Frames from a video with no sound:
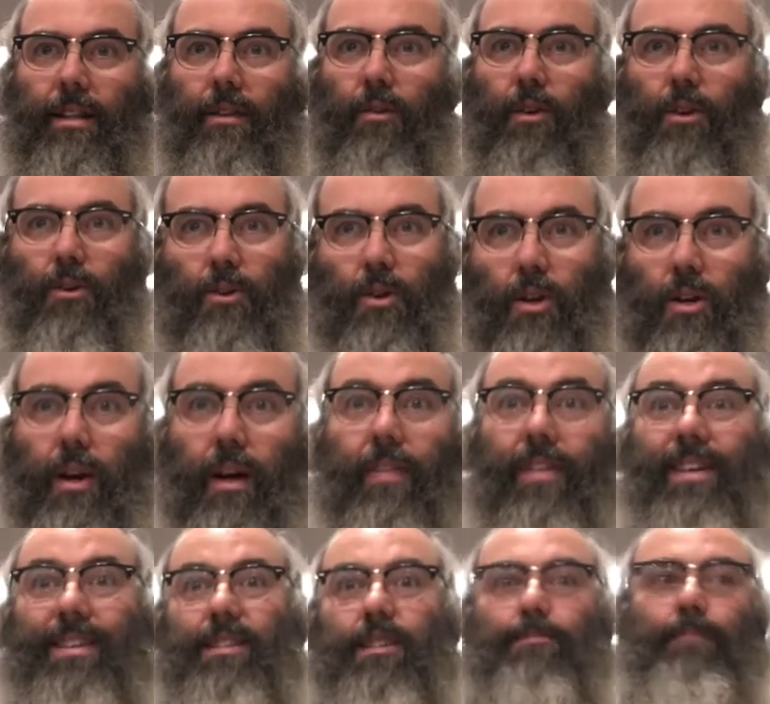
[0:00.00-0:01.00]
Or you turn on
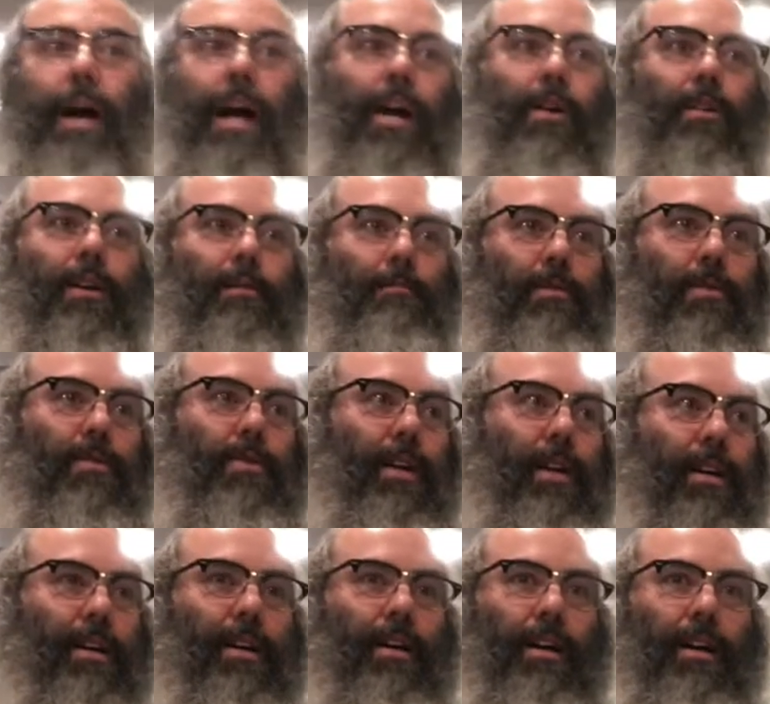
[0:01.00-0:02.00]
the inspiring
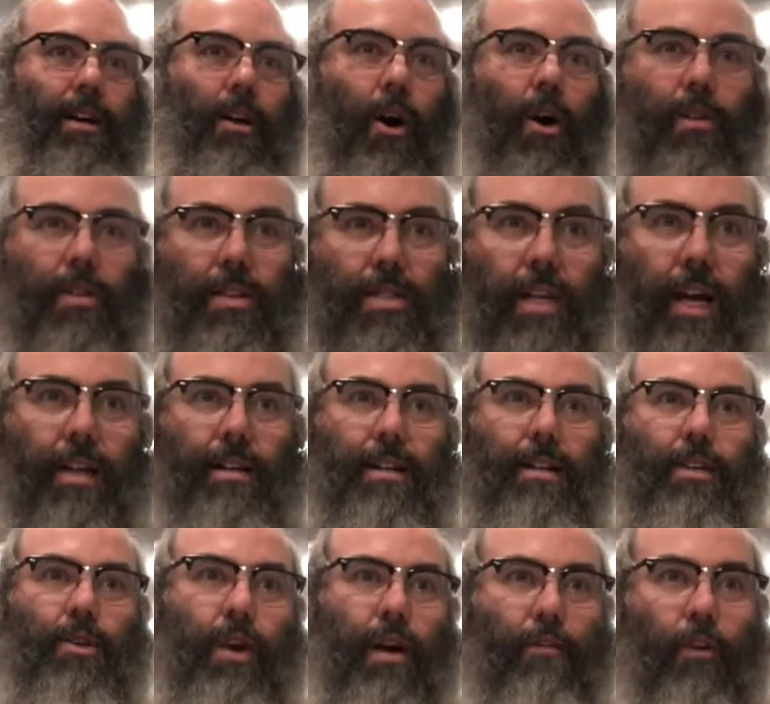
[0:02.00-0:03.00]
music, all of a
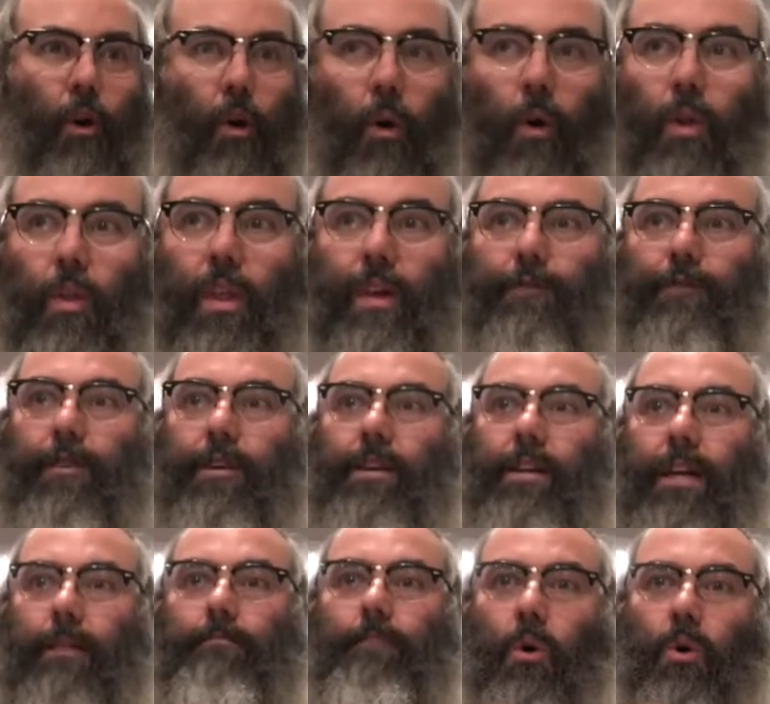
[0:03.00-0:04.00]
sudden you have a whole
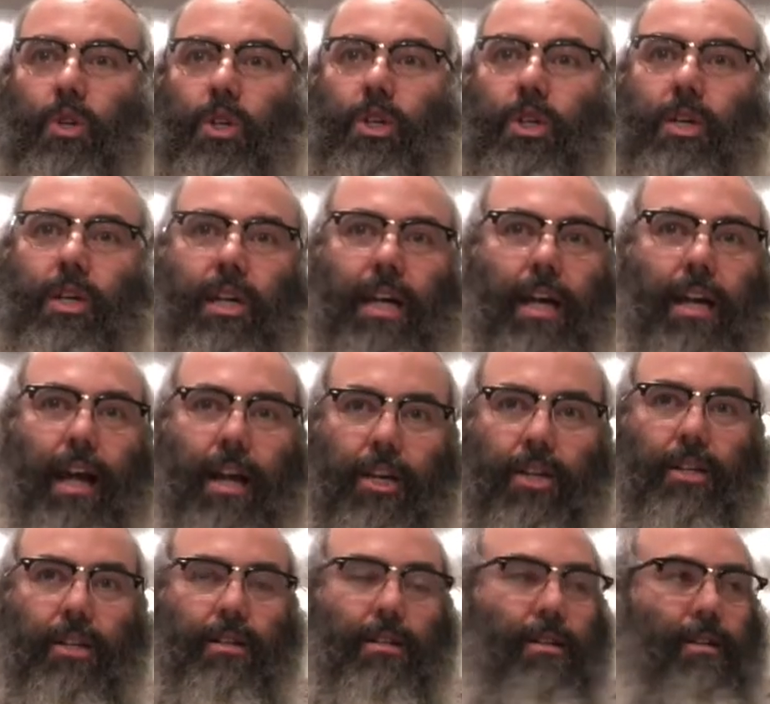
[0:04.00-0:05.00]
different emotional
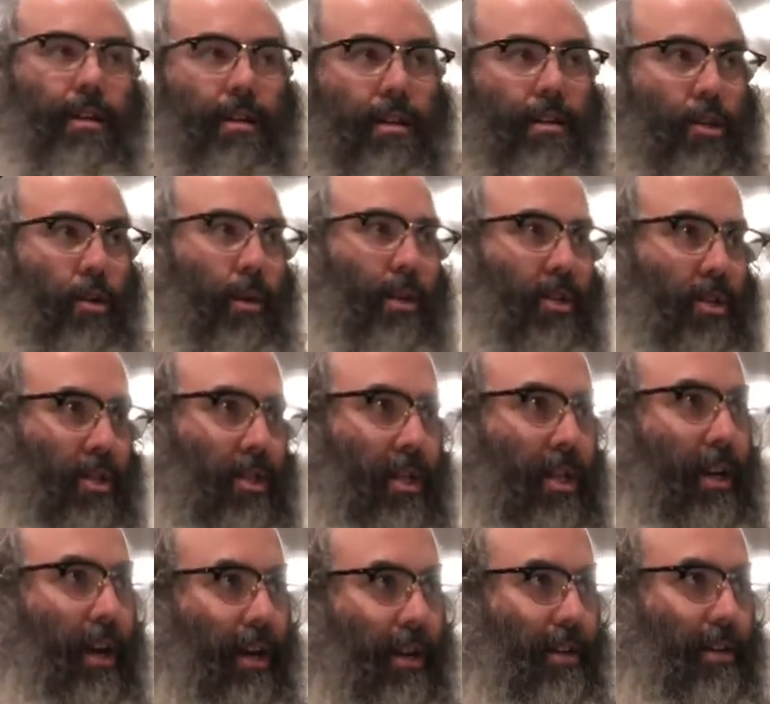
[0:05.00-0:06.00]
connection to what you're
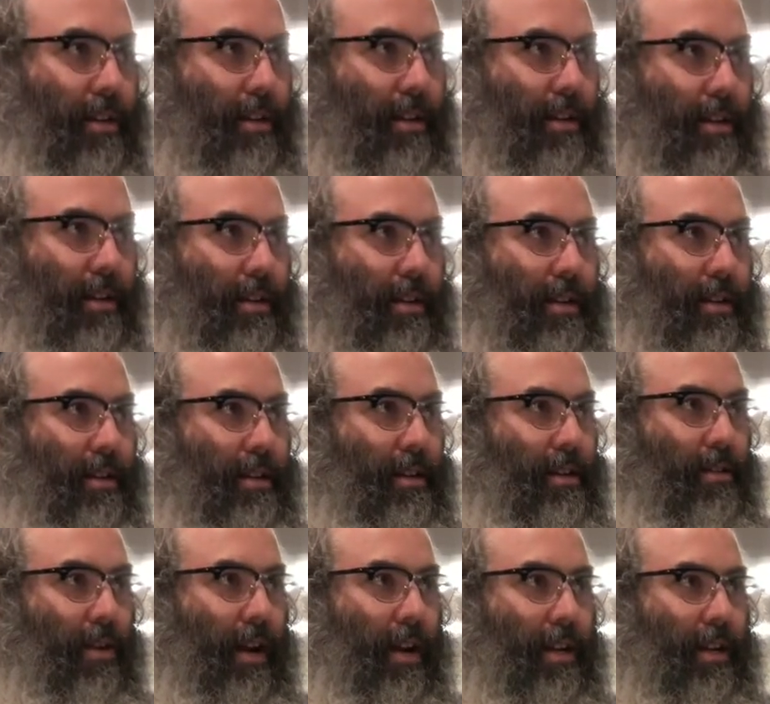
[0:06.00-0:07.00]
seeing,
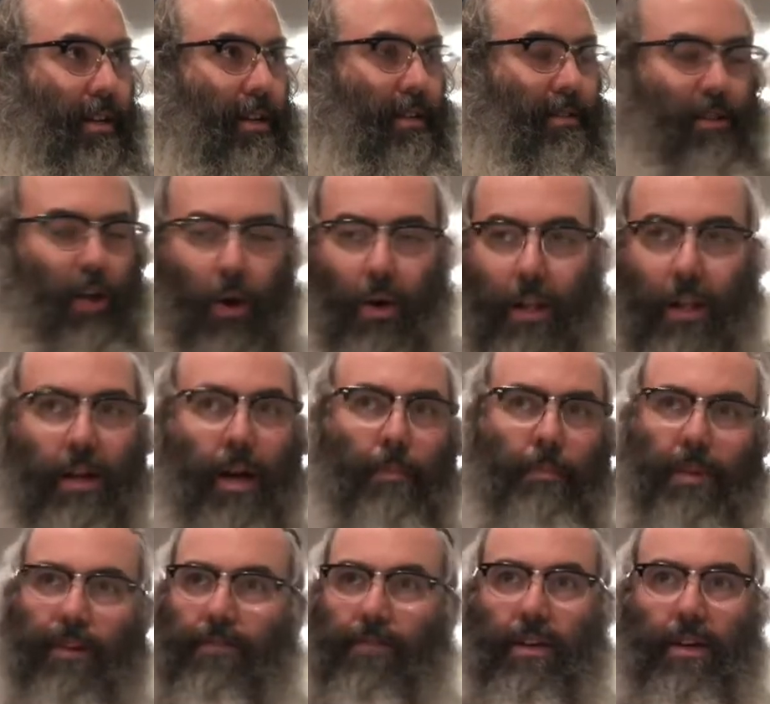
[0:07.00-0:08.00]
right? Totally
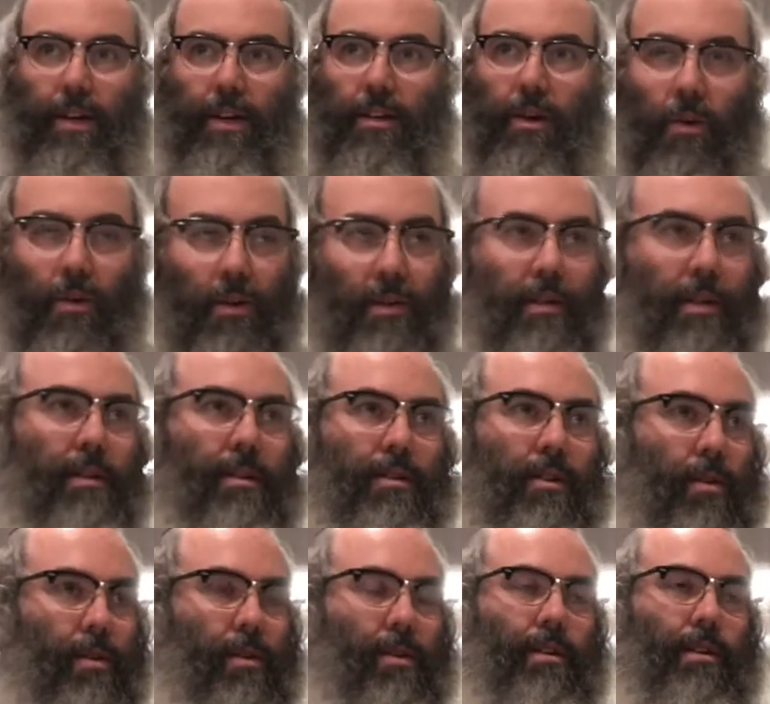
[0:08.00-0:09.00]
uplifting, a
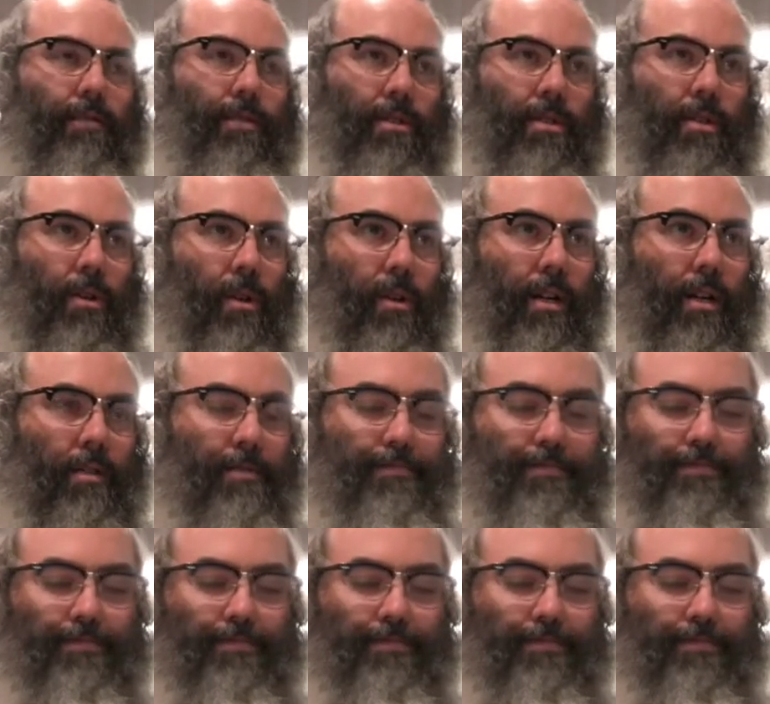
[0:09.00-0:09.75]
totally different story.